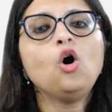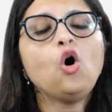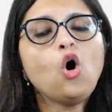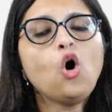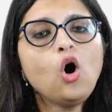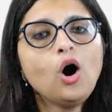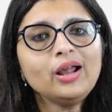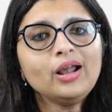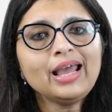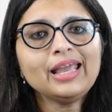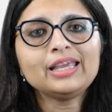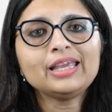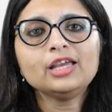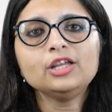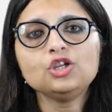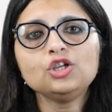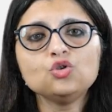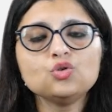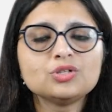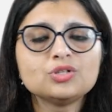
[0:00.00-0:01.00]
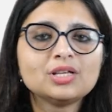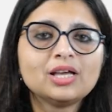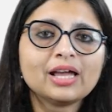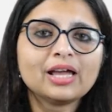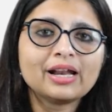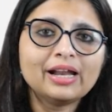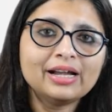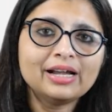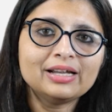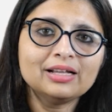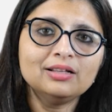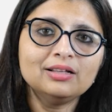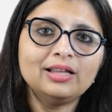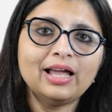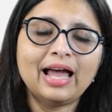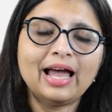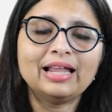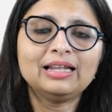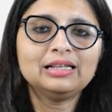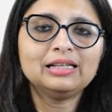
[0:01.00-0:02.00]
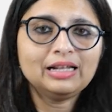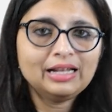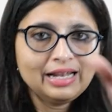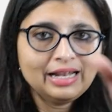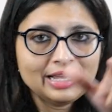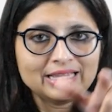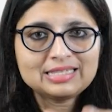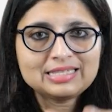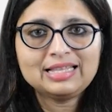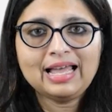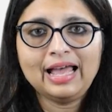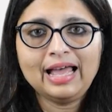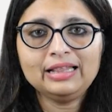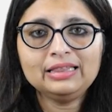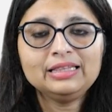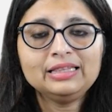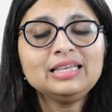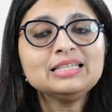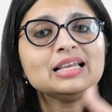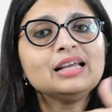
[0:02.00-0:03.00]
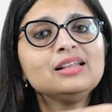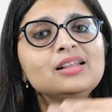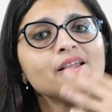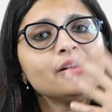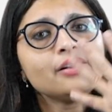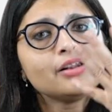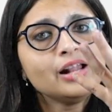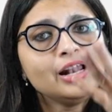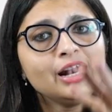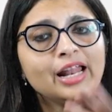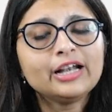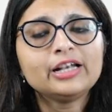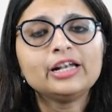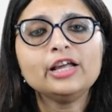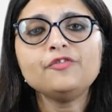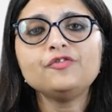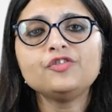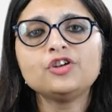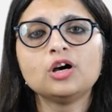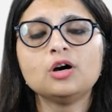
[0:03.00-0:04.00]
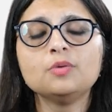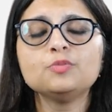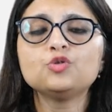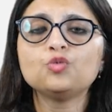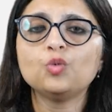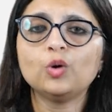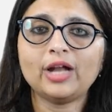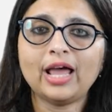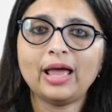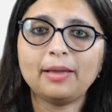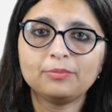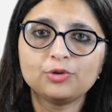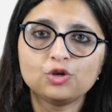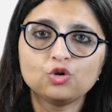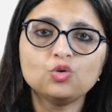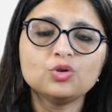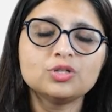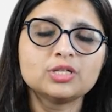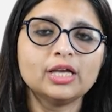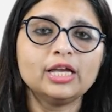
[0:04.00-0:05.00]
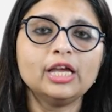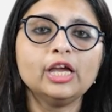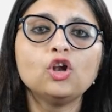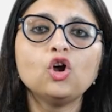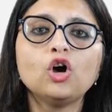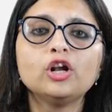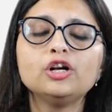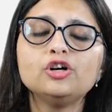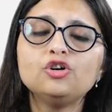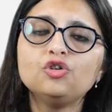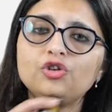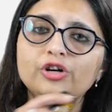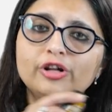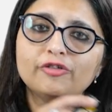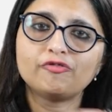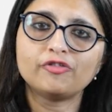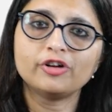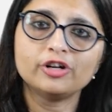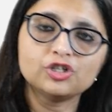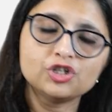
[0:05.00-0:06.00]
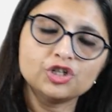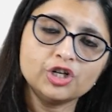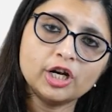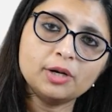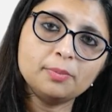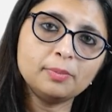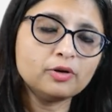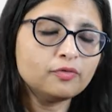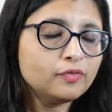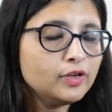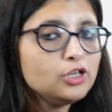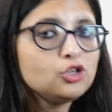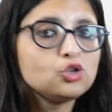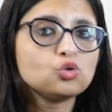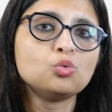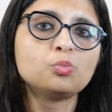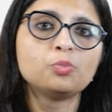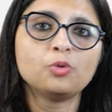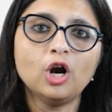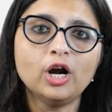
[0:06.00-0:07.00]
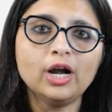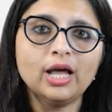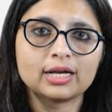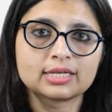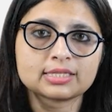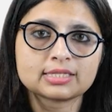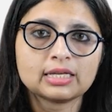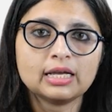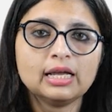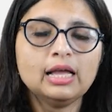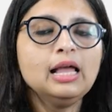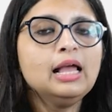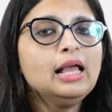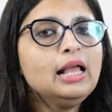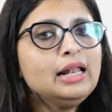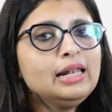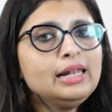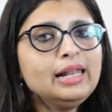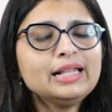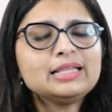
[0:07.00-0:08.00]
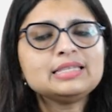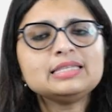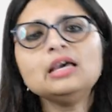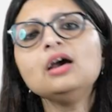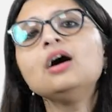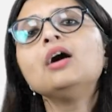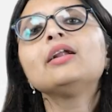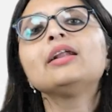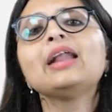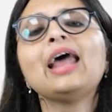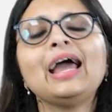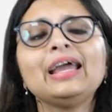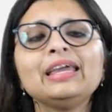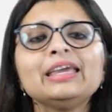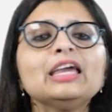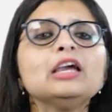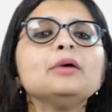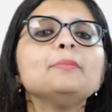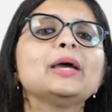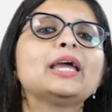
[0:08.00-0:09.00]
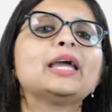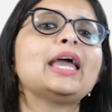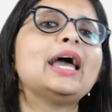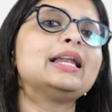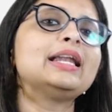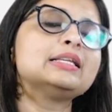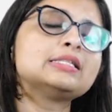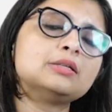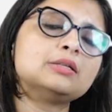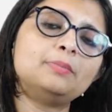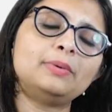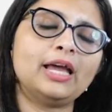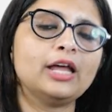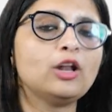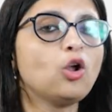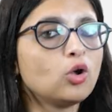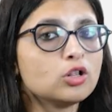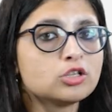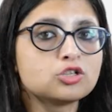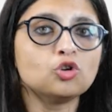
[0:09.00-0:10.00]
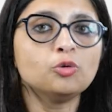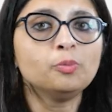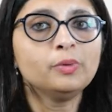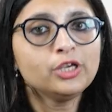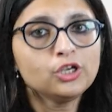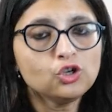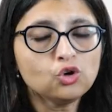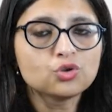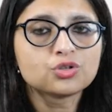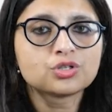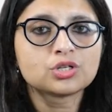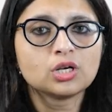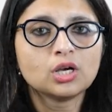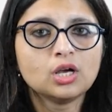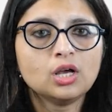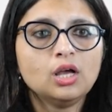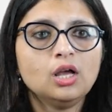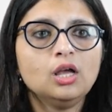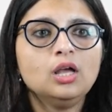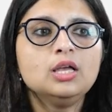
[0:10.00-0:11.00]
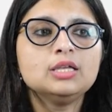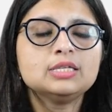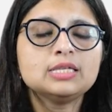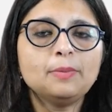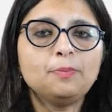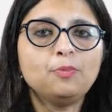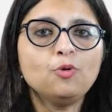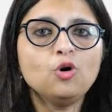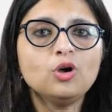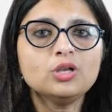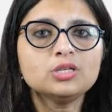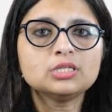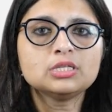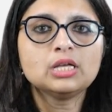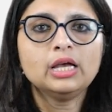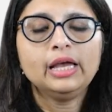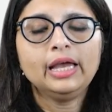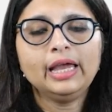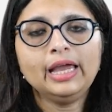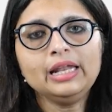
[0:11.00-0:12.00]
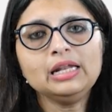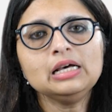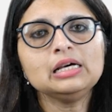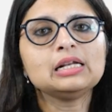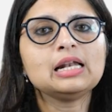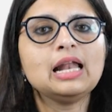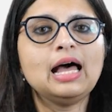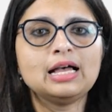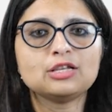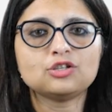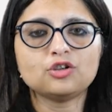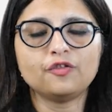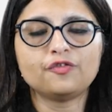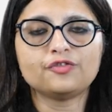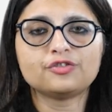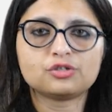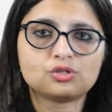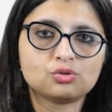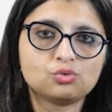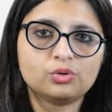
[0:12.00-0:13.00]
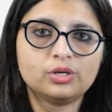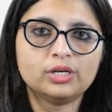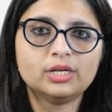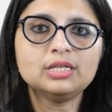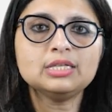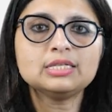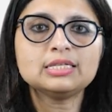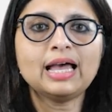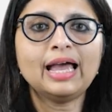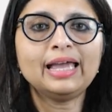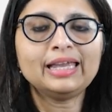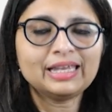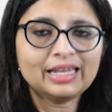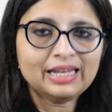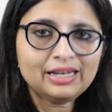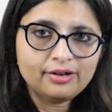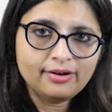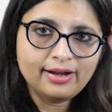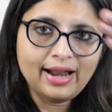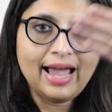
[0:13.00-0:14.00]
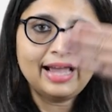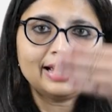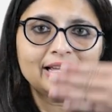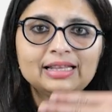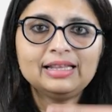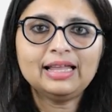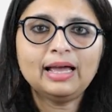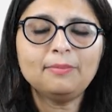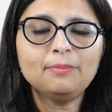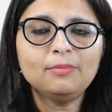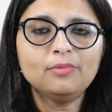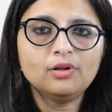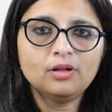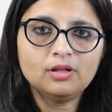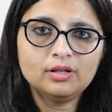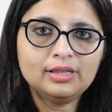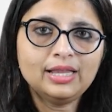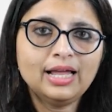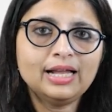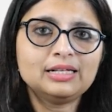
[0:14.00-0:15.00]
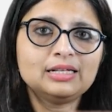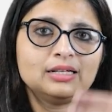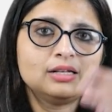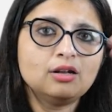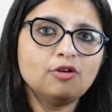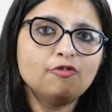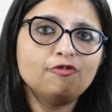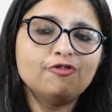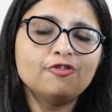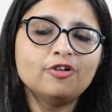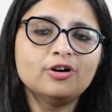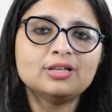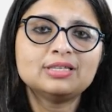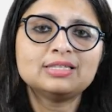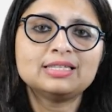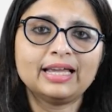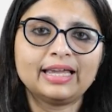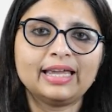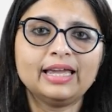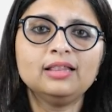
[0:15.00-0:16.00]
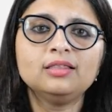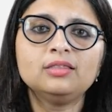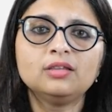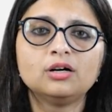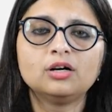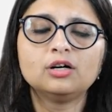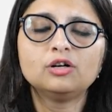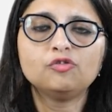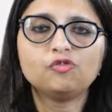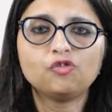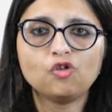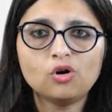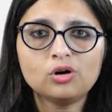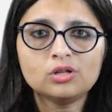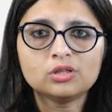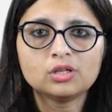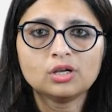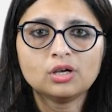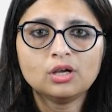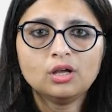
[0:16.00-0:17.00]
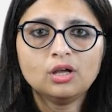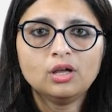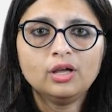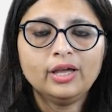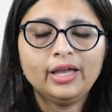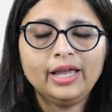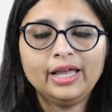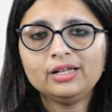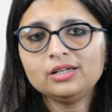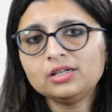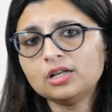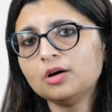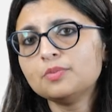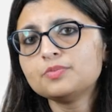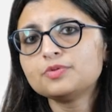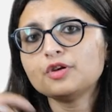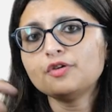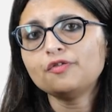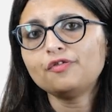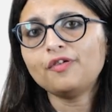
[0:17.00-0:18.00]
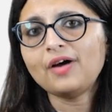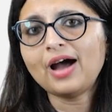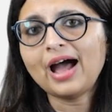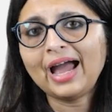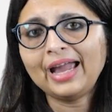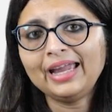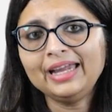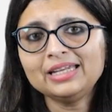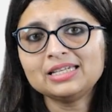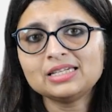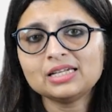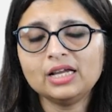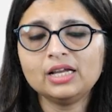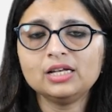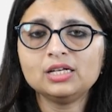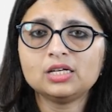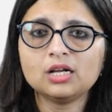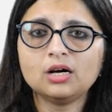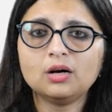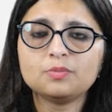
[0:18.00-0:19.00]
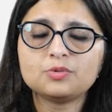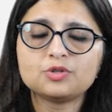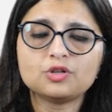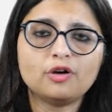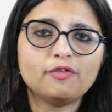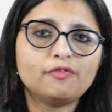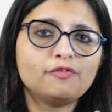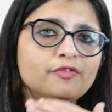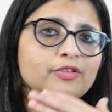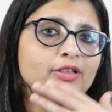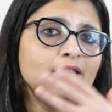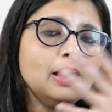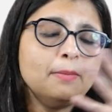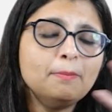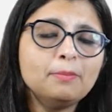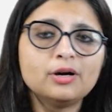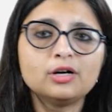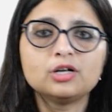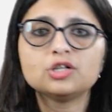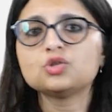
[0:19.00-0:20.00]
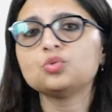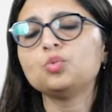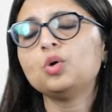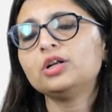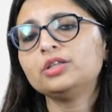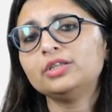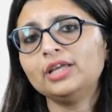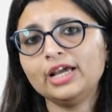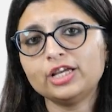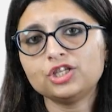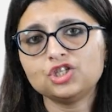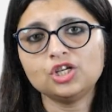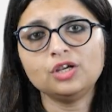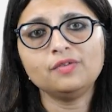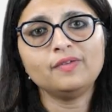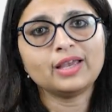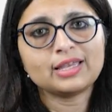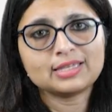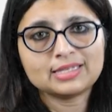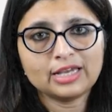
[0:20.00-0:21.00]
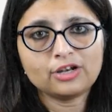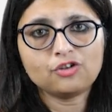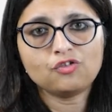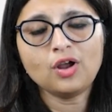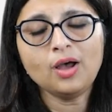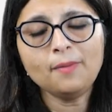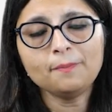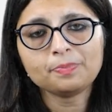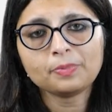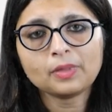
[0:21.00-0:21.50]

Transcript: Or I can use greater than, less than. These are the relative terms what I am using in order to differentiate between two products. Let's say a ranking mechanism can also be used. Suppose in a class of students, I can rank them that first, second, third, fourth in terms of height, in terms of numbers, what they achieve, etc.